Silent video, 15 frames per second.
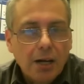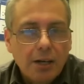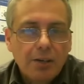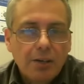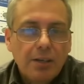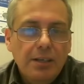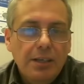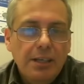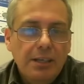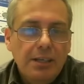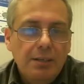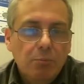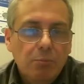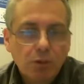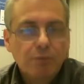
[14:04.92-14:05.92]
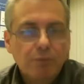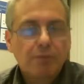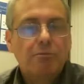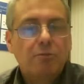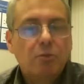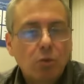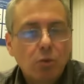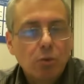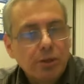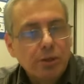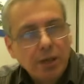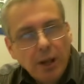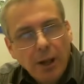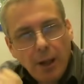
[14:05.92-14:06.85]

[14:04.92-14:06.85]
going to need, moving forward,